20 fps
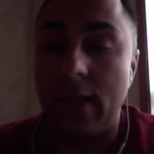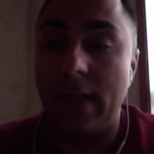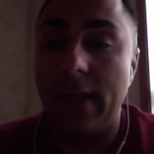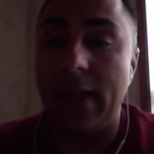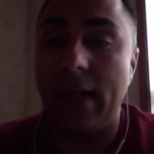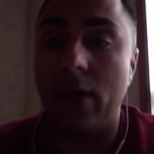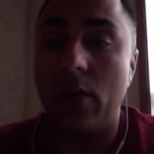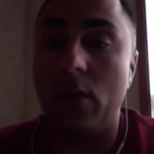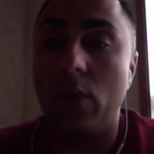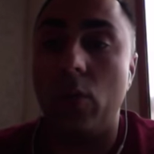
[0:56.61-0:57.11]

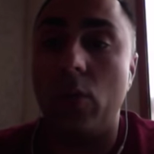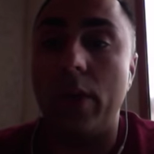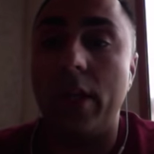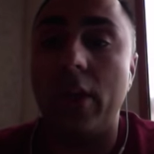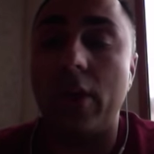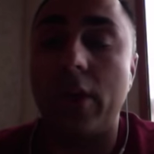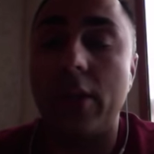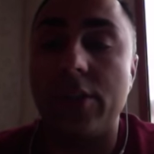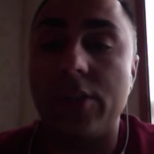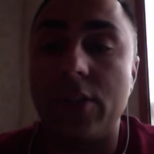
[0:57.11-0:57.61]
Now, what
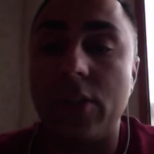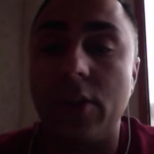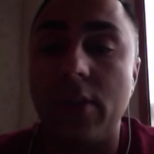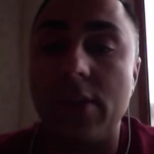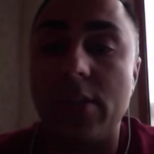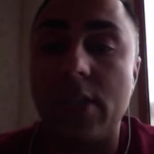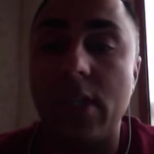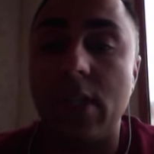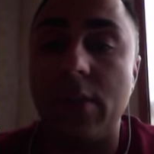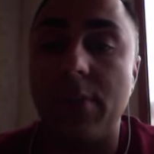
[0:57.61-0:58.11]
your concern
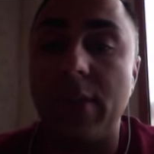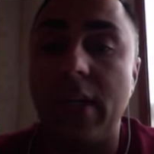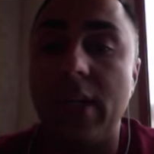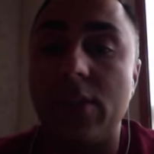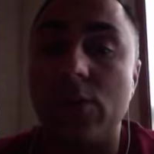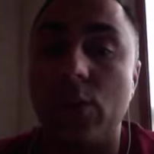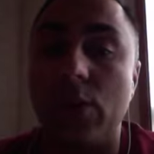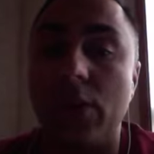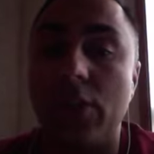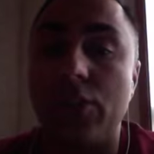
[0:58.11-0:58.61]
is going to be
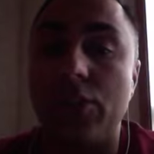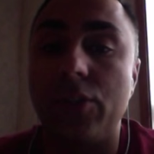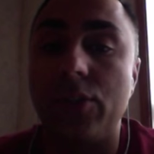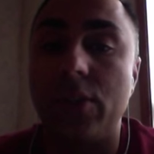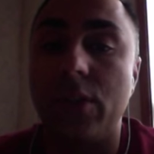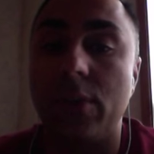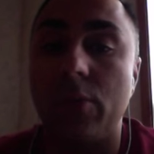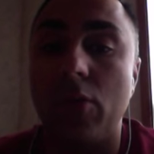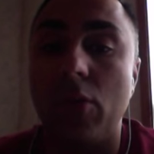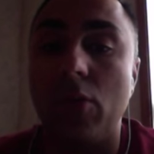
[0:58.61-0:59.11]
is when you're
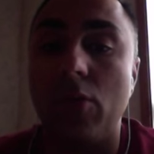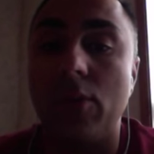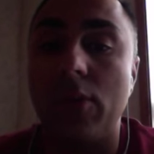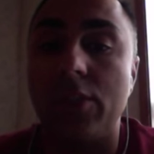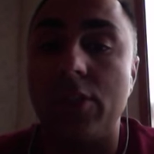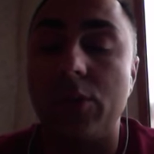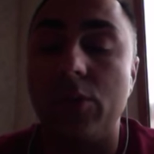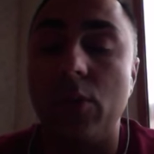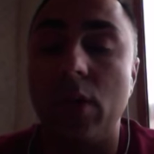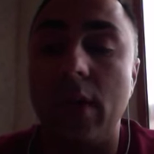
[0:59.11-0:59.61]
choosing a
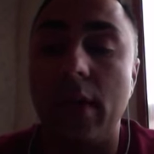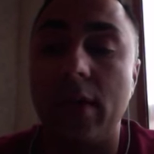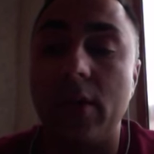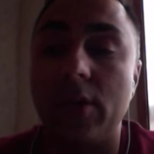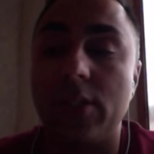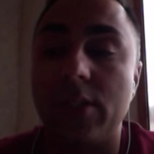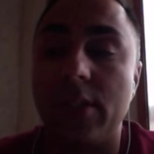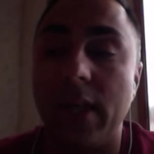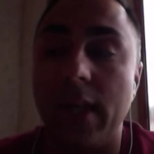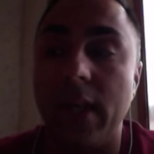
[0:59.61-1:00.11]
brokerage, you want to
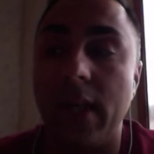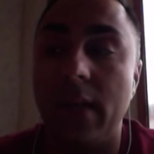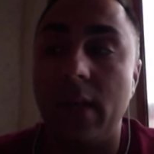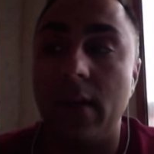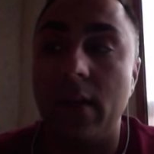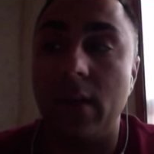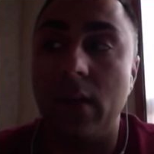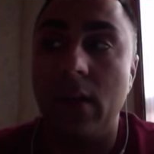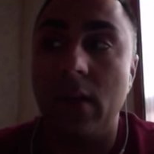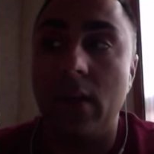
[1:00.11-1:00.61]

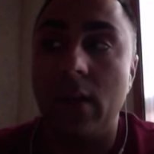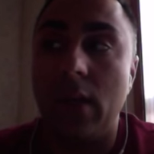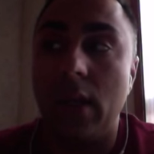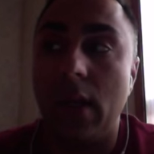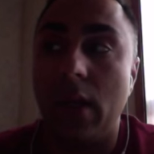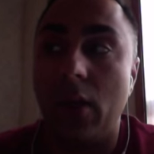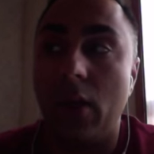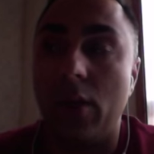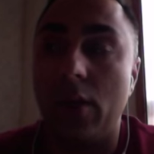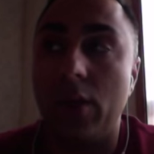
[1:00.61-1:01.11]
understand,
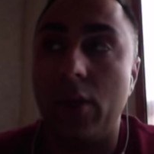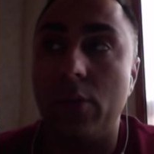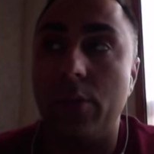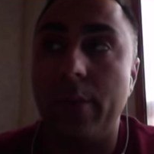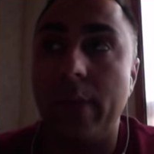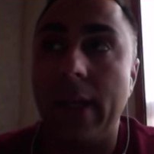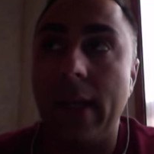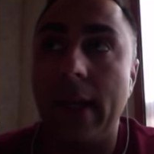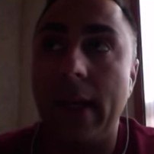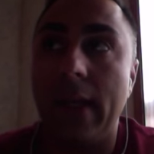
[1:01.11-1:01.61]
are you
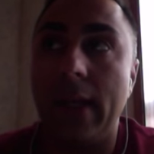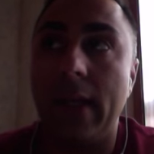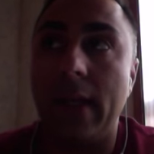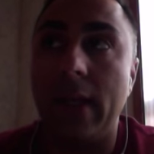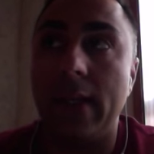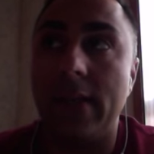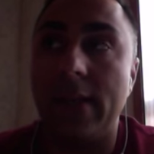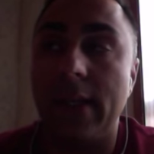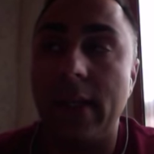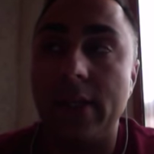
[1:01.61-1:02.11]
paying
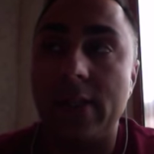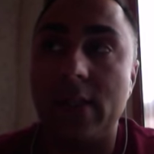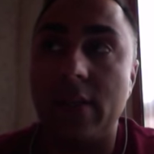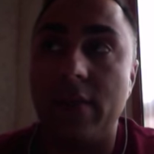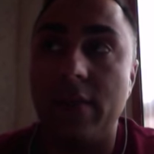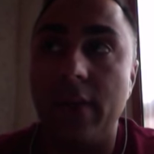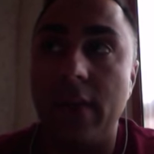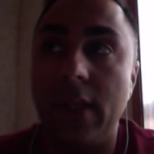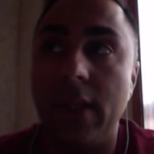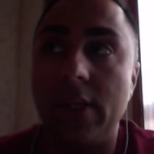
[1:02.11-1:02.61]
a desk
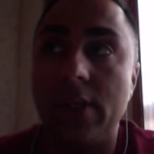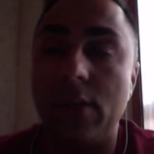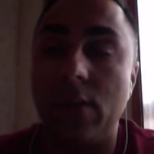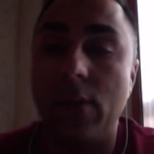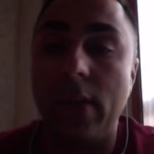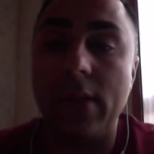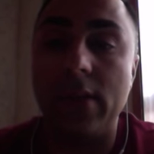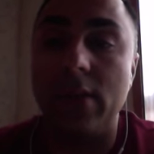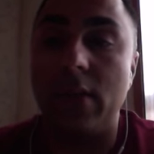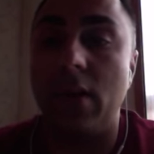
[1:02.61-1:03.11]
fee to
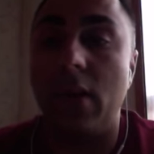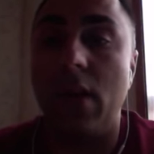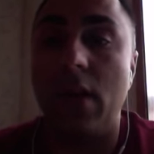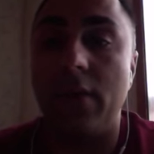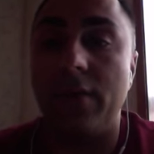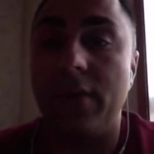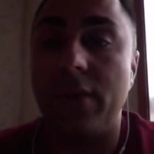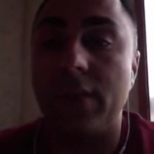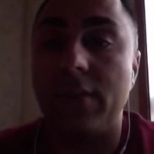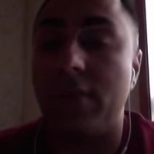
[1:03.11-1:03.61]
rent an
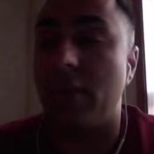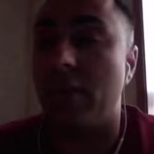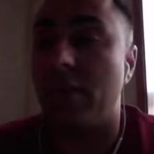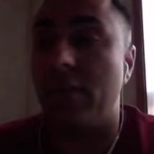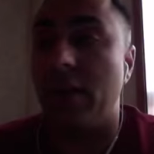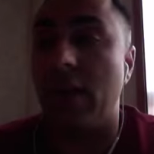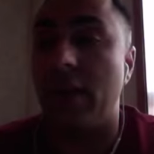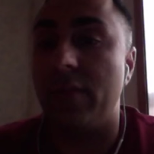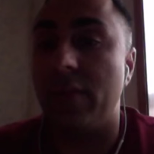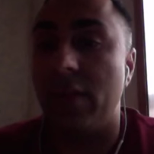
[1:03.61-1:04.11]
office
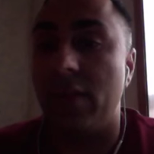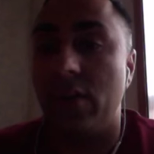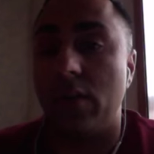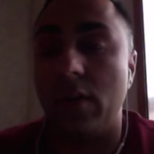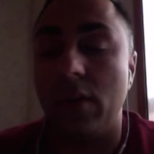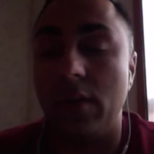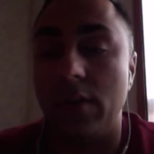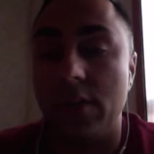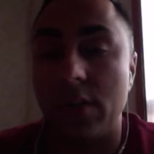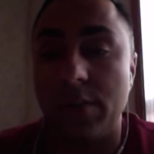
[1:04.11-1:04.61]

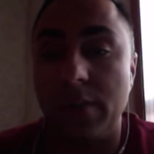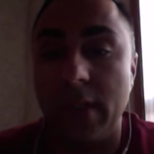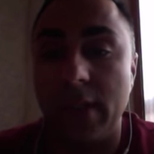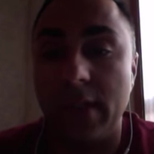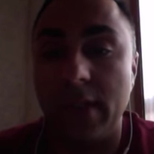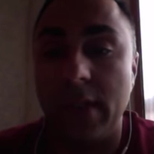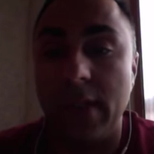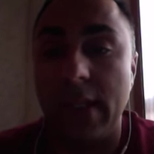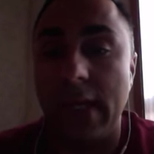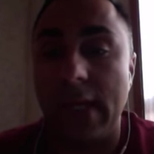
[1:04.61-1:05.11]
$500 a
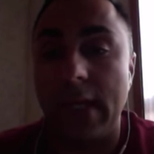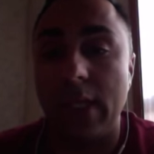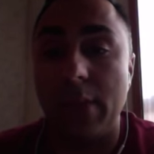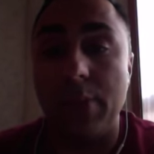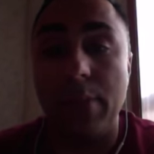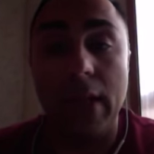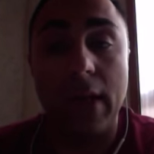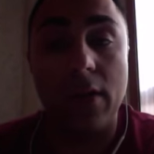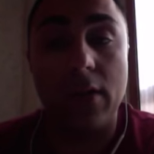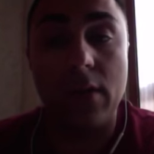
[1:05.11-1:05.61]
month and getting a
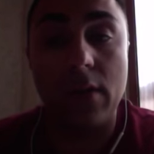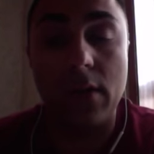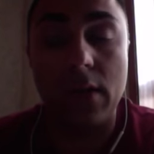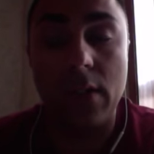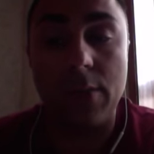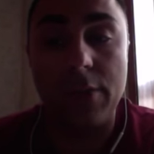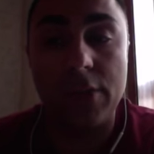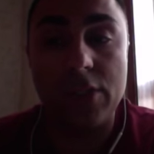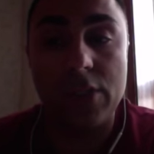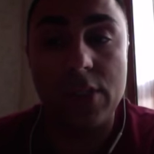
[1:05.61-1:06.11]
better
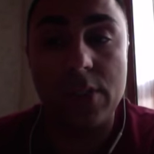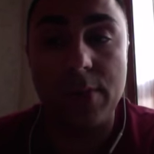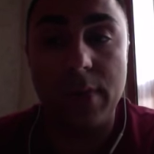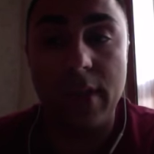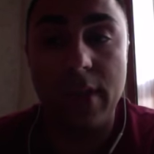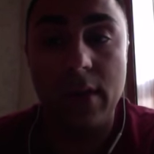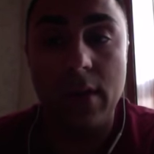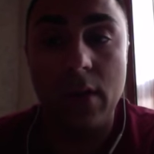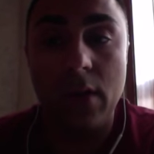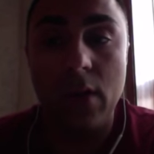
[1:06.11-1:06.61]
commission
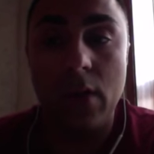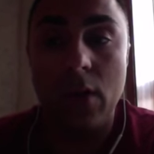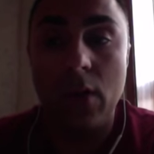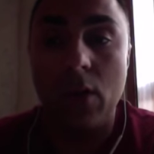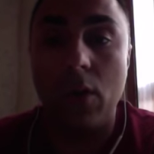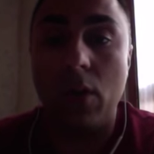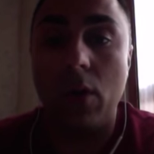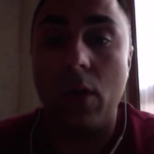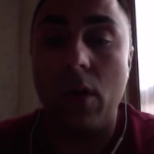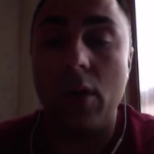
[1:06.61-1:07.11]
split?
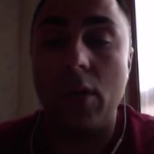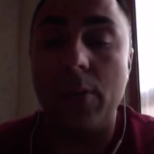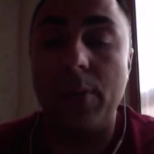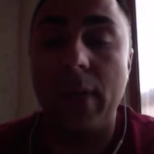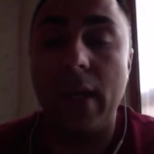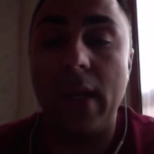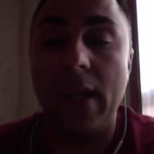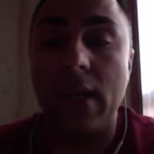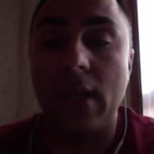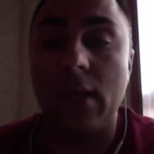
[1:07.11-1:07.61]
Or are you
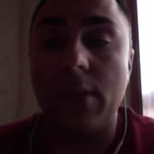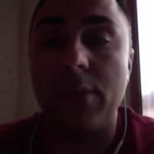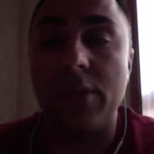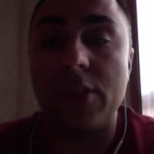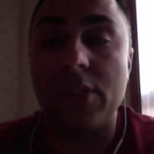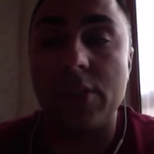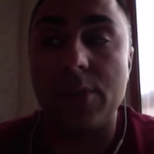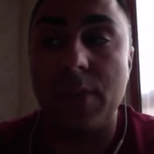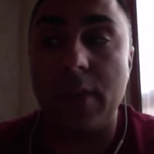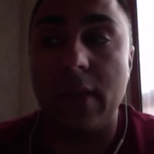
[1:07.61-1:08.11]
paying a
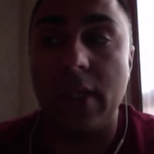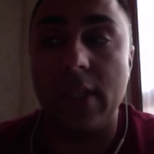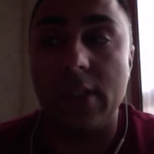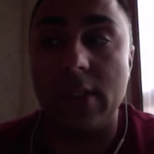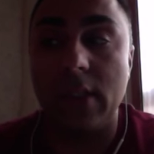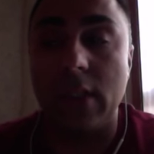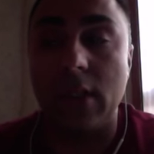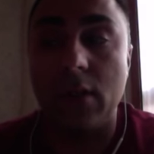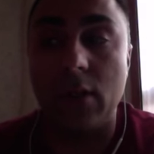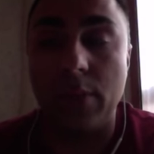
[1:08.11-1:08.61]
commission split that's
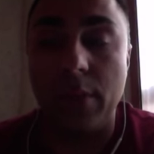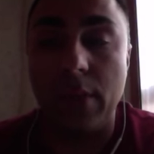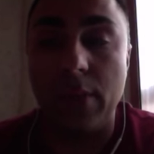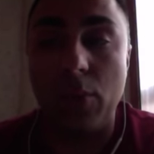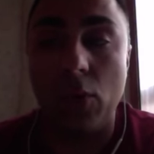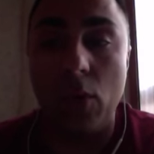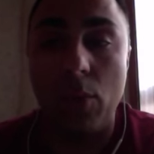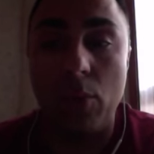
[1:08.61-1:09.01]
a little bit more